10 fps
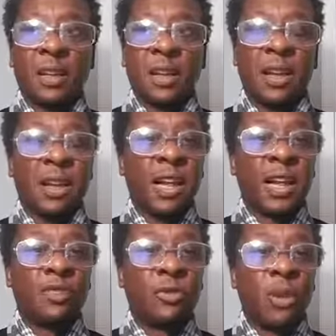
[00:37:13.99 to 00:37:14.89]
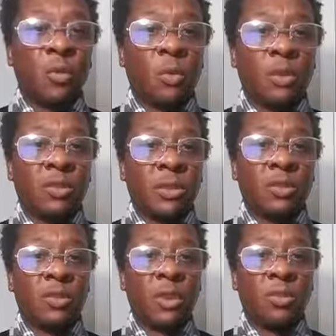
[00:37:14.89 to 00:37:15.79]
yeah, they get treated worse than a
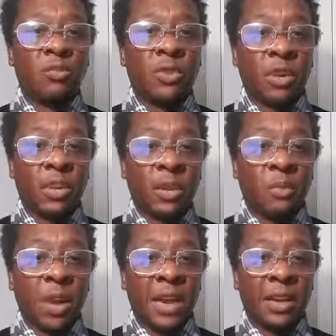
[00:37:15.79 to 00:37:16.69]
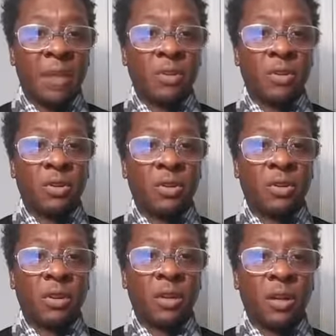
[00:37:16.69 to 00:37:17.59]
dope dealer in the black neighborhood
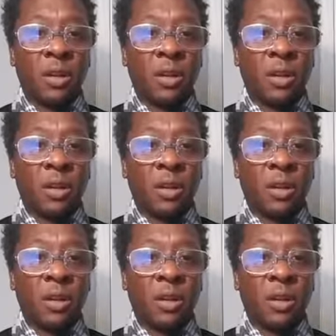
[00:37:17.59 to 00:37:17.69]
or